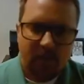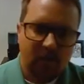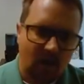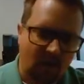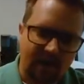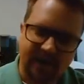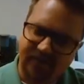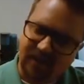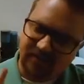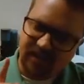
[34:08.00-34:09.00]
Alright,
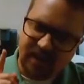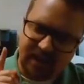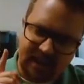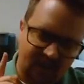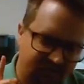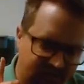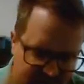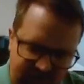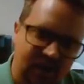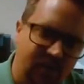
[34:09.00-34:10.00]
that's it, and I'll
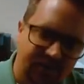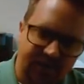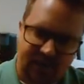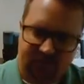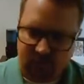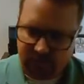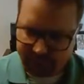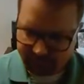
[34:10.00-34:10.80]
see you in the next one.